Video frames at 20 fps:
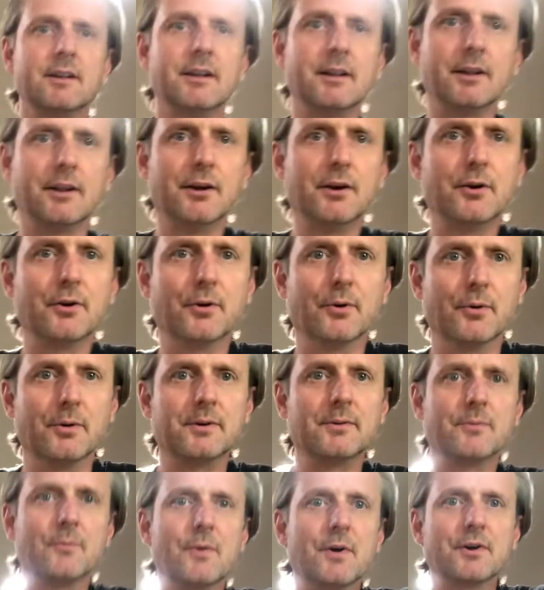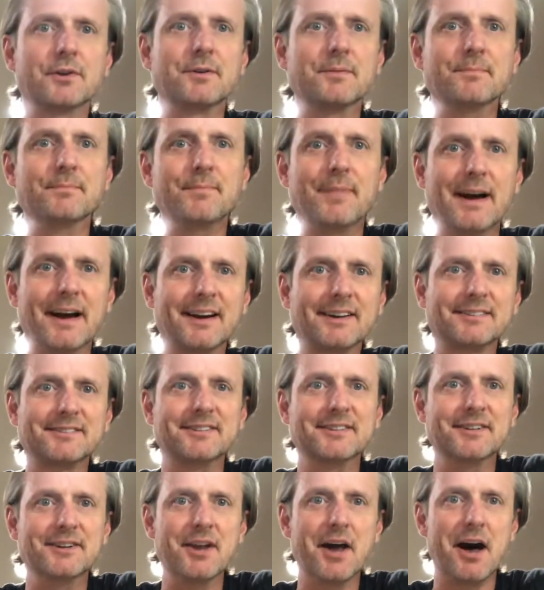Hello, welcome back
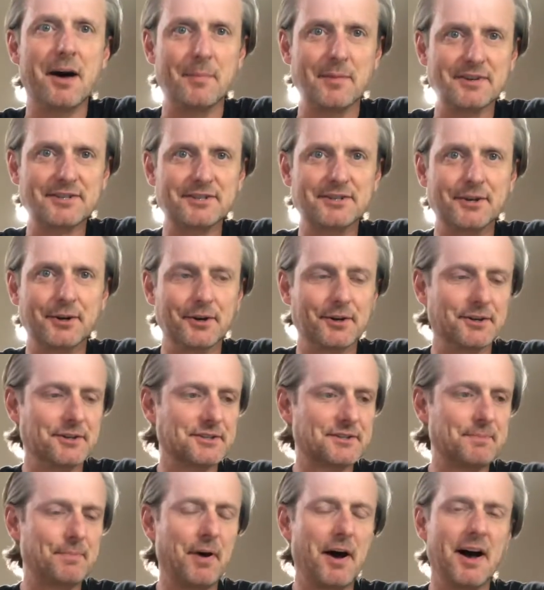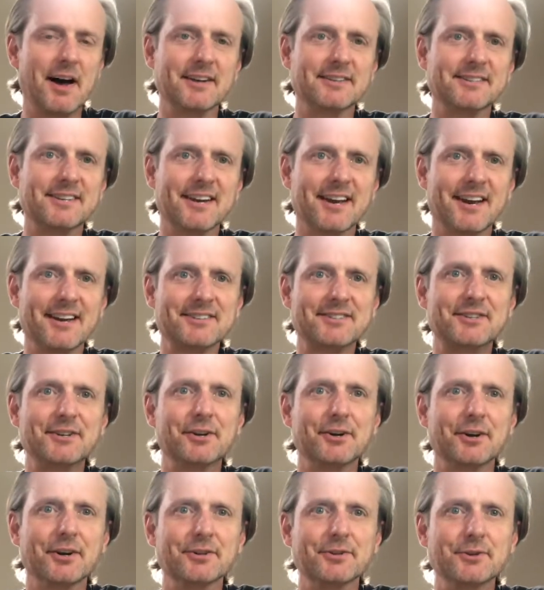to Namastir's podcast
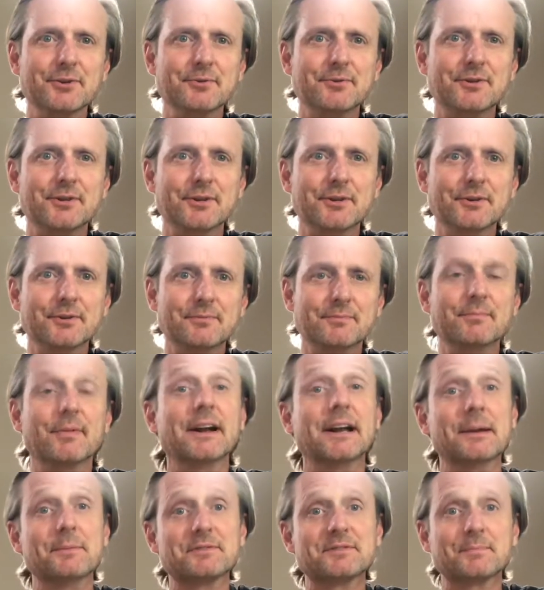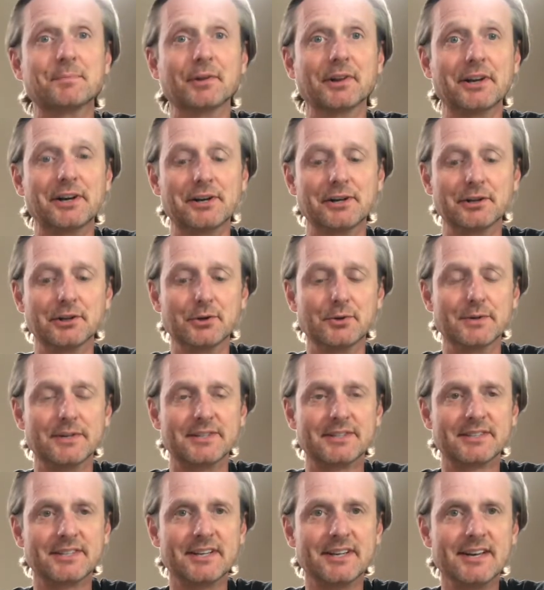here on YouTube. My name is Blair
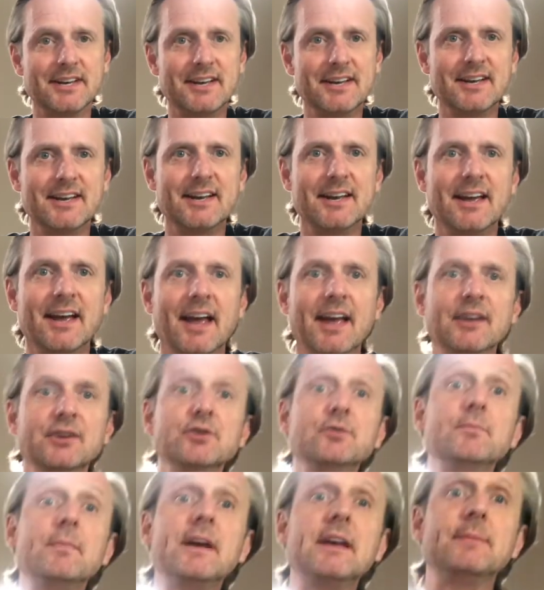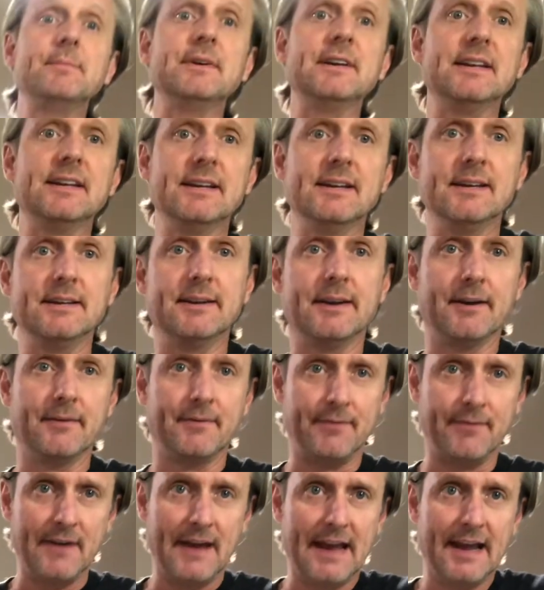Lewis, and you may be a
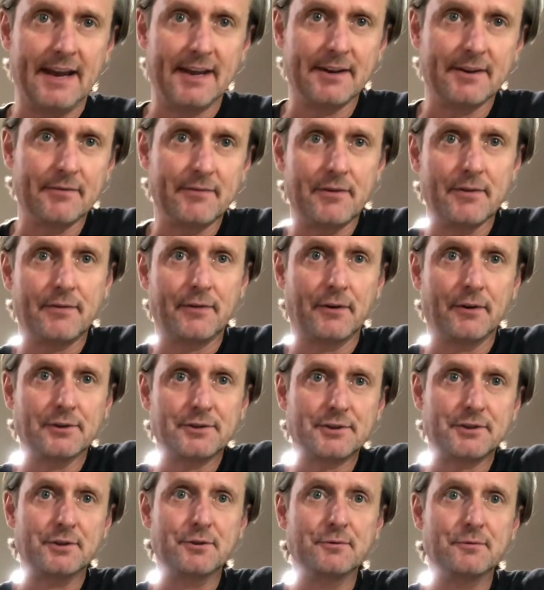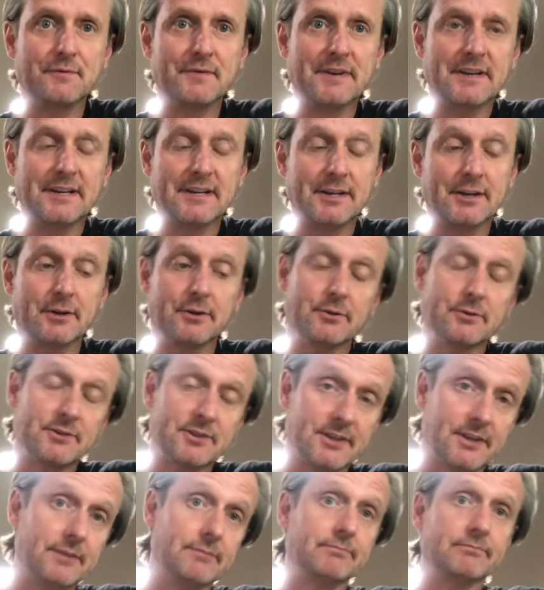fan of the first two videos,
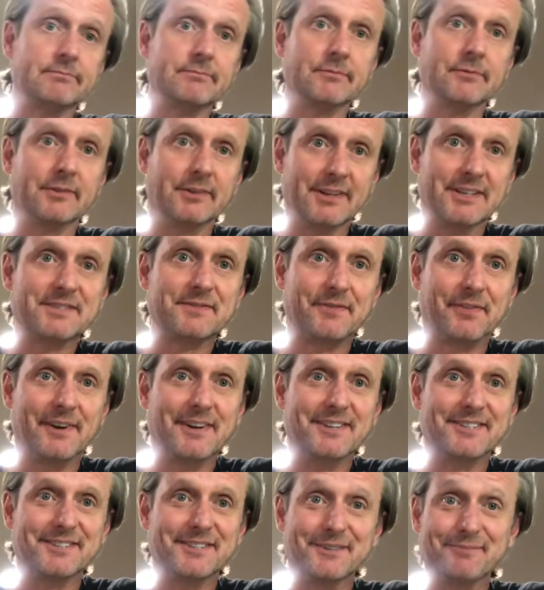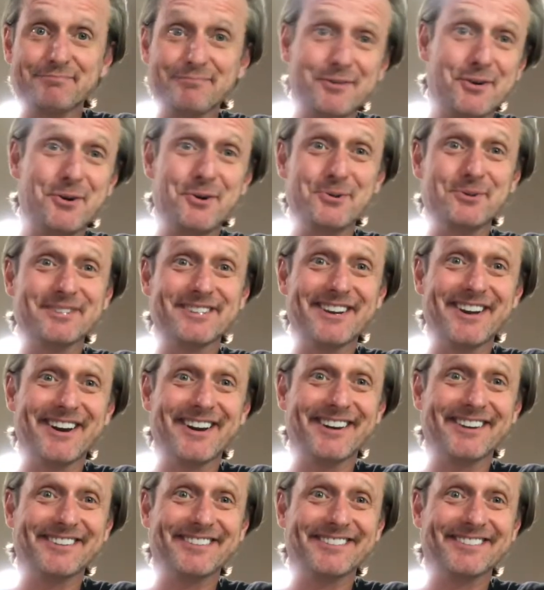and let's face it, who's not?